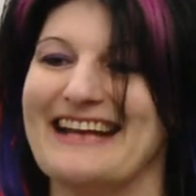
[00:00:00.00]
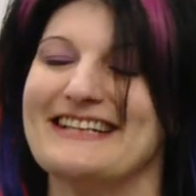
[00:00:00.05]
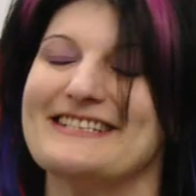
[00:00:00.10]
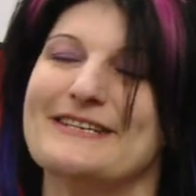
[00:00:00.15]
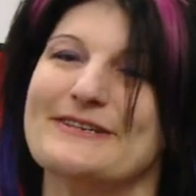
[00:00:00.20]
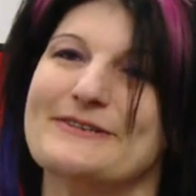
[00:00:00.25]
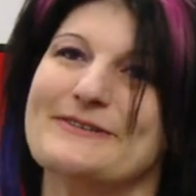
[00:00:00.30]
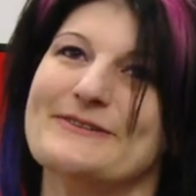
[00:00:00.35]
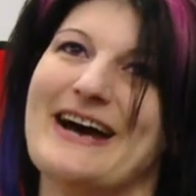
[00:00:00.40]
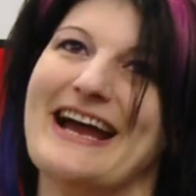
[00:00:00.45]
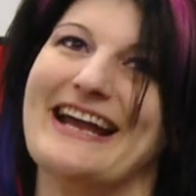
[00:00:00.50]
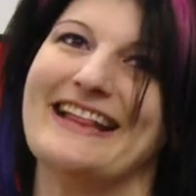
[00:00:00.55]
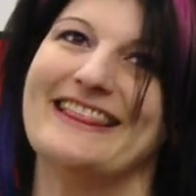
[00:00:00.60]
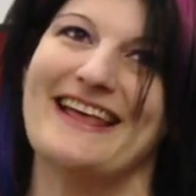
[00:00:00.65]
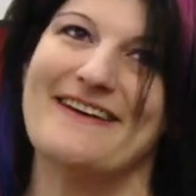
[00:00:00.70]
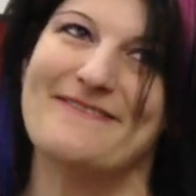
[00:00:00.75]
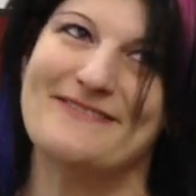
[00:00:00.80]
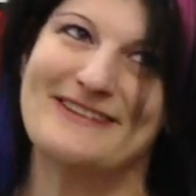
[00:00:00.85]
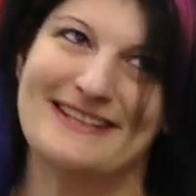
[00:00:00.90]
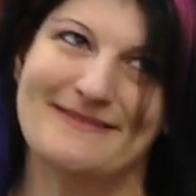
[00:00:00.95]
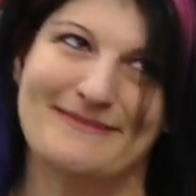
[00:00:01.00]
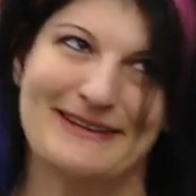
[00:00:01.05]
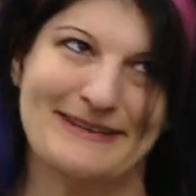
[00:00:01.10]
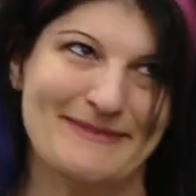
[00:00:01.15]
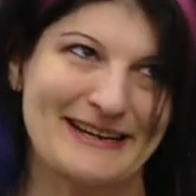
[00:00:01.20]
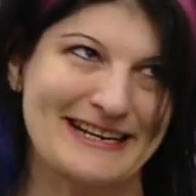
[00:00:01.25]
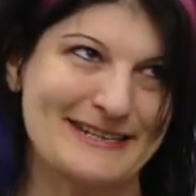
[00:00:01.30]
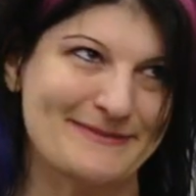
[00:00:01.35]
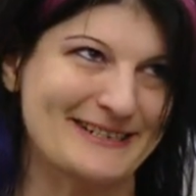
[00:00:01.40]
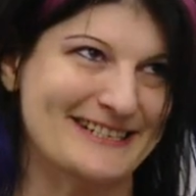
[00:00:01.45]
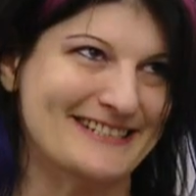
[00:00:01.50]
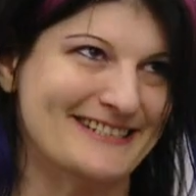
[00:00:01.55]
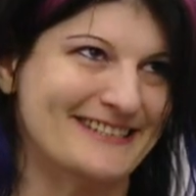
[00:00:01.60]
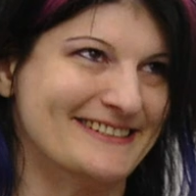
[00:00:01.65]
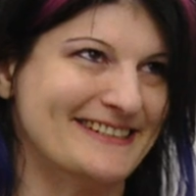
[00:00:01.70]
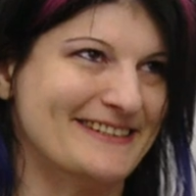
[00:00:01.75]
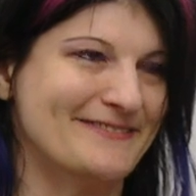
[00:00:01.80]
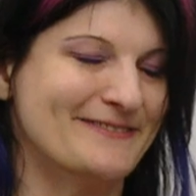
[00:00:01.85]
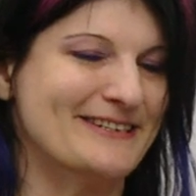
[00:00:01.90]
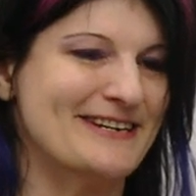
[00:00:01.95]
And so I left the big management
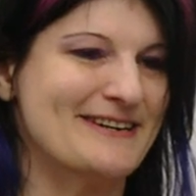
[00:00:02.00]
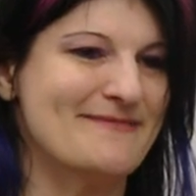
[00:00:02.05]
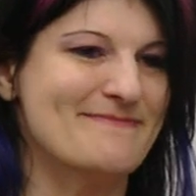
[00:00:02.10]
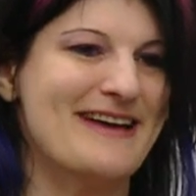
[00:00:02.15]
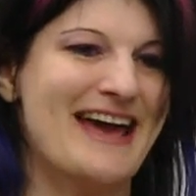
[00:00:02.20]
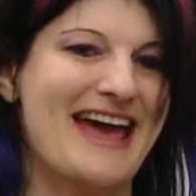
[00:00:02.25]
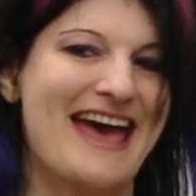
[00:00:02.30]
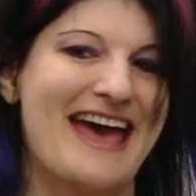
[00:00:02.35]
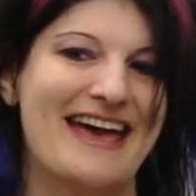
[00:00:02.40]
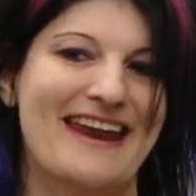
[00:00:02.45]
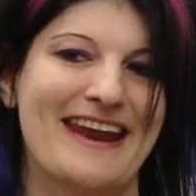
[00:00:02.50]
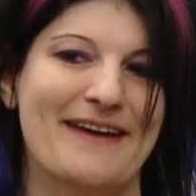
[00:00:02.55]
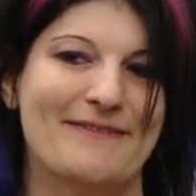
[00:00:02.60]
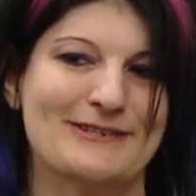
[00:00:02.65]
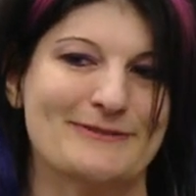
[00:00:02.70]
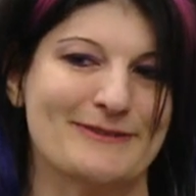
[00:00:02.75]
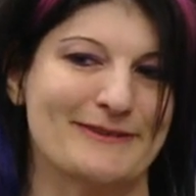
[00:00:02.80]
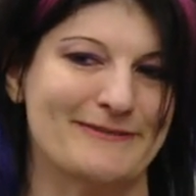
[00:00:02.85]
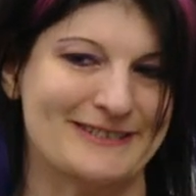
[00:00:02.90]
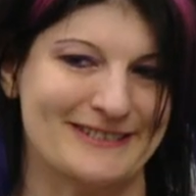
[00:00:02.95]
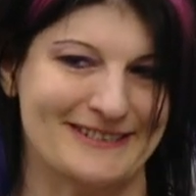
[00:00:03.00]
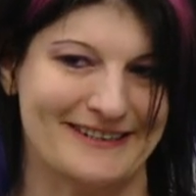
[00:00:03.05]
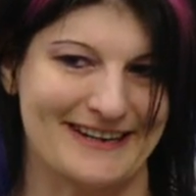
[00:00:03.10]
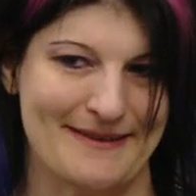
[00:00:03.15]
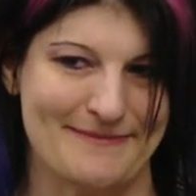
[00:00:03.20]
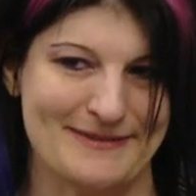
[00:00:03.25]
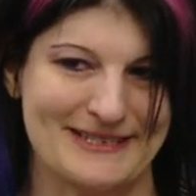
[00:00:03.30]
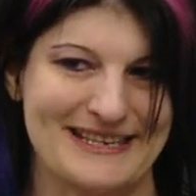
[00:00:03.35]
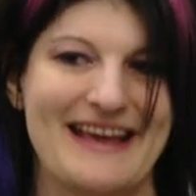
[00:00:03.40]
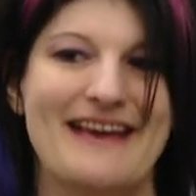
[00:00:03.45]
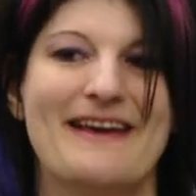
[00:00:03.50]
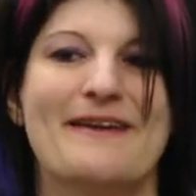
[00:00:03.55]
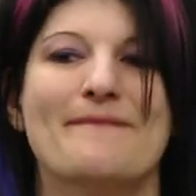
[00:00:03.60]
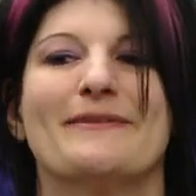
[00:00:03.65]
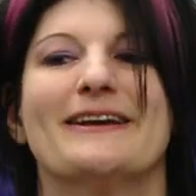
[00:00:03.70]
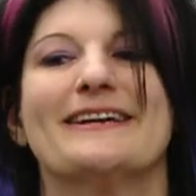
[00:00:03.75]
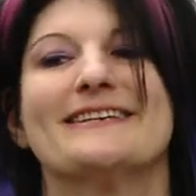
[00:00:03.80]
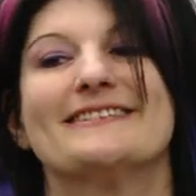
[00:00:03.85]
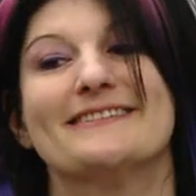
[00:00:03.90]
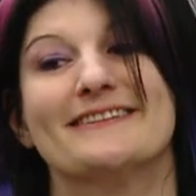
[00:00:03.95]
consulting firm and I went to work for startups
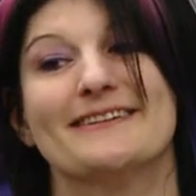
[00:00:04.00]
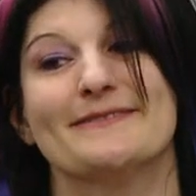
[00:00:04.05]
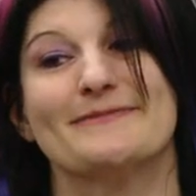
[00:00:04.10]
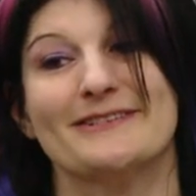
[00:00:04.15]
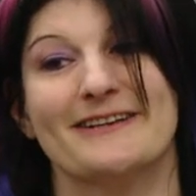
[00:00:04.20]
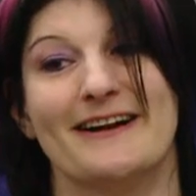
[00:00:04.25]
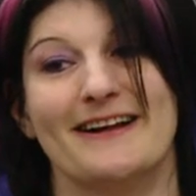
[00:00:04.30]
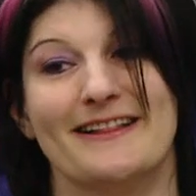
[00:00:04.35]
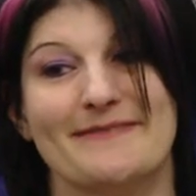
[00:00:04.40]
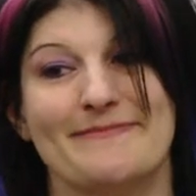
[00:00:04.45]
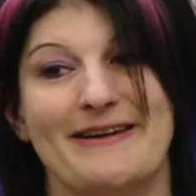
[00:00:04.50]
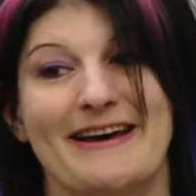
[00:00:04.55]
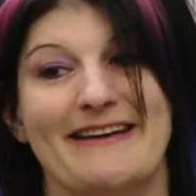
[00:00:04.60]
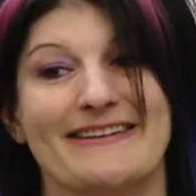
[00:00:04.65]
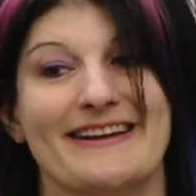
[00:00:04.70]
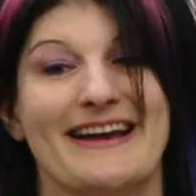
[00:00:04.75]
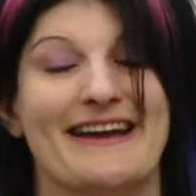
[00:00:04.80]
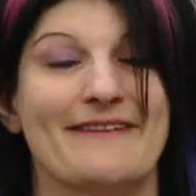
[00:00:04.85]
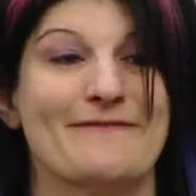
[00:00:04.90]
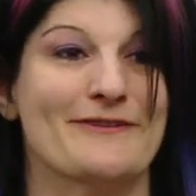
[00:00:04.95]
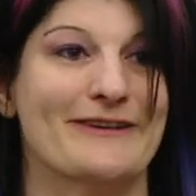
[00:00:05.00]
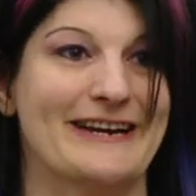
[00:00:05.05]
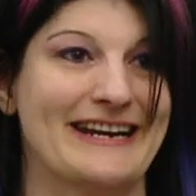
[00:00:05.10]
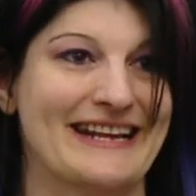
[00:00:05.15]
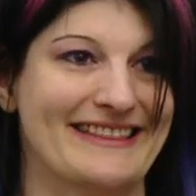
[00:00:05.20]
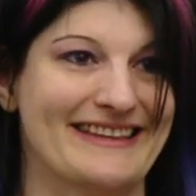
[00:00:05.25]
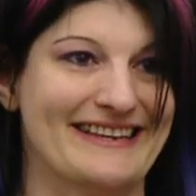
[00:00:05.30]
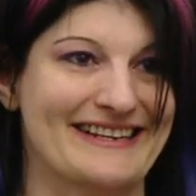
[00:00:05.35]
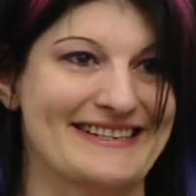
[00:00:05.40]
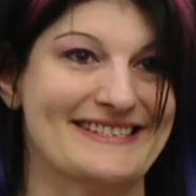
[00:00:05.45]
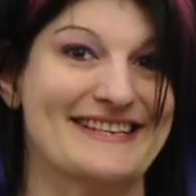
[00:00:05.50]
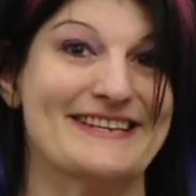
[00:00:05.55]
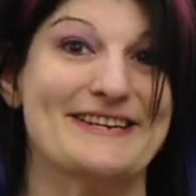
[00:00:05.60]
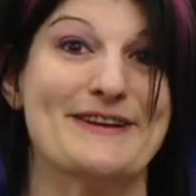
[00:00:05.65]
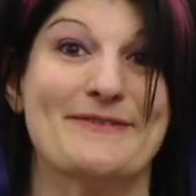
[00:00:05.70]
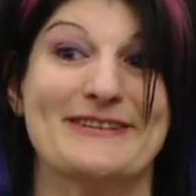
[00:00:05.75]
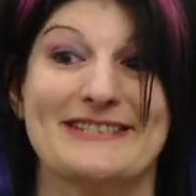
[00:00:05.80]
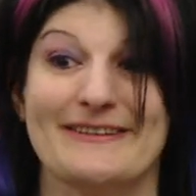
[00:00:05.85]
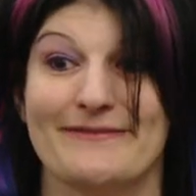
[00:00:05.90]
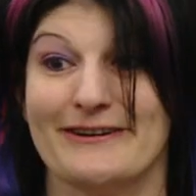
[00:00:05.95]
because startups are all about kind of creating things that
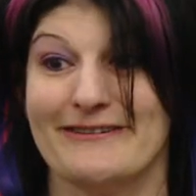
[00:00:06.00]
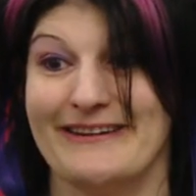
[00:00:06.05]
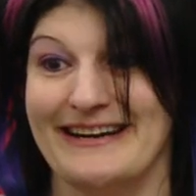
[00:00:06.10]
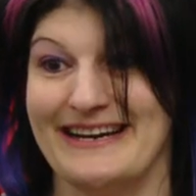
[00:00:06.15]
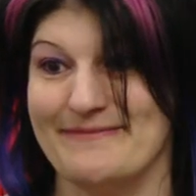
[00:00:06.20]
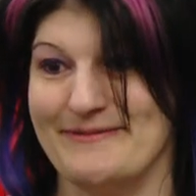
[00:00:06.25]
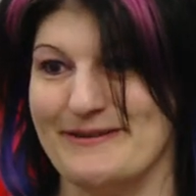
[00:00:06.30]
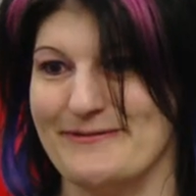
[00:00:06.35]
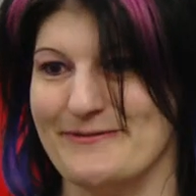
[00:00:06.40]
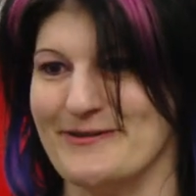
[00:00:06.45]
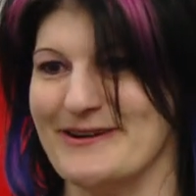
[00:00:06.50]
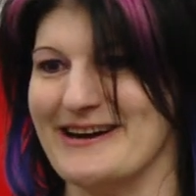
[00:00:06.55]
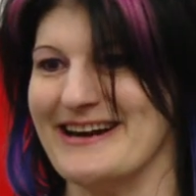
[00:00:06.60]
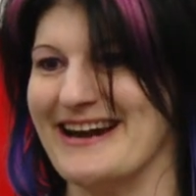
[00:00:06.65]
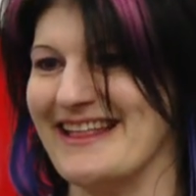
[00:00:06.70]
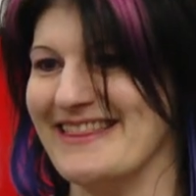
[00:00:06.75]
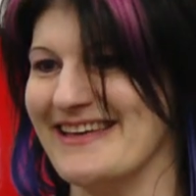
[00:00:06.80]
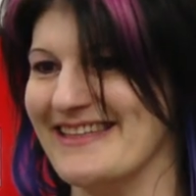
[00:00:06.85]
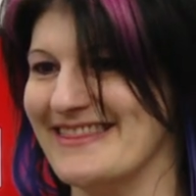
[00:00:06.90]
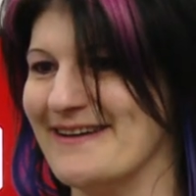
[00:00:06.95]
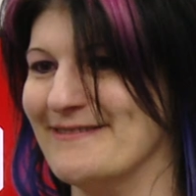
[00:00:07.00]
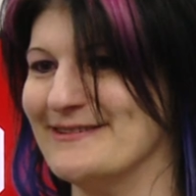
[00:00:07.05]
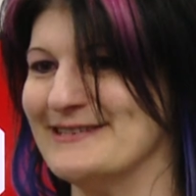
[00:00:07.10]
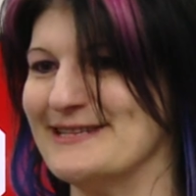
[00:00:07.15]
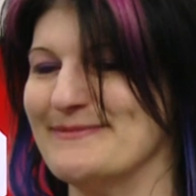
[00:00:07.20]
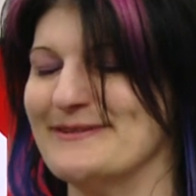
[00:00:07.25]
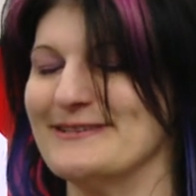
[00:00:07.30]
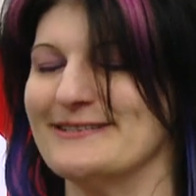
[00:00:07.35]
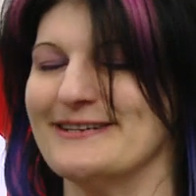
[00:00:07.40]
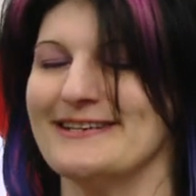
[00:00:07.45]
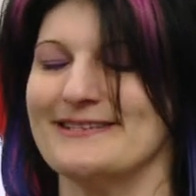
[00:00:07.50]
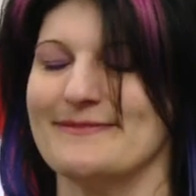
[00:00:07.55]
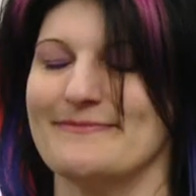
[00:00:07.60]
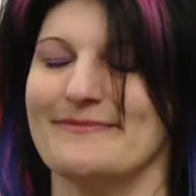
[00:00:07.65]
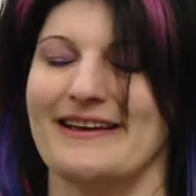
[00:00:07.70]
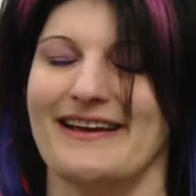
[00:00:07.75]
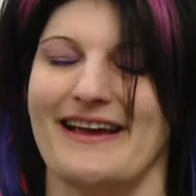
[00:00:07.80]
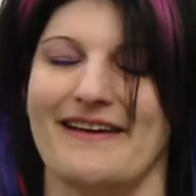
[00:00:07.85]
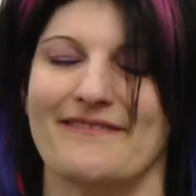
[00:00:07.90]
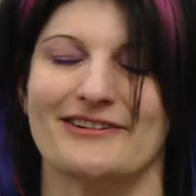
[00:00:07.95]
no one's ever created before. And I thought that was the most awesome
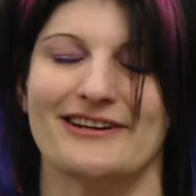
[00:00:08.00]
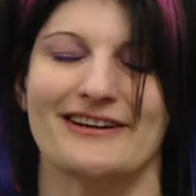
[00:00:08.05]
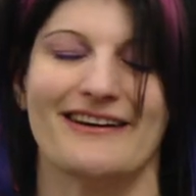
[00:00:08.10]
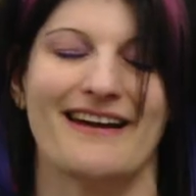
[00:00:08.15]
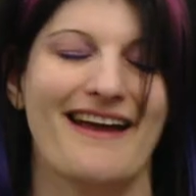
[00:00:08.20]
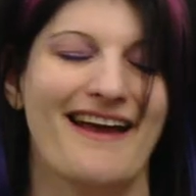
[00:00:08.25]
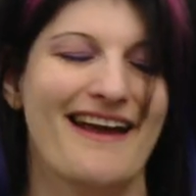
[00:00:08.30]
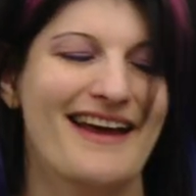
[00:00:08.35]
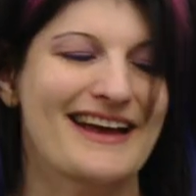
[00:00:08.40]
thing ever.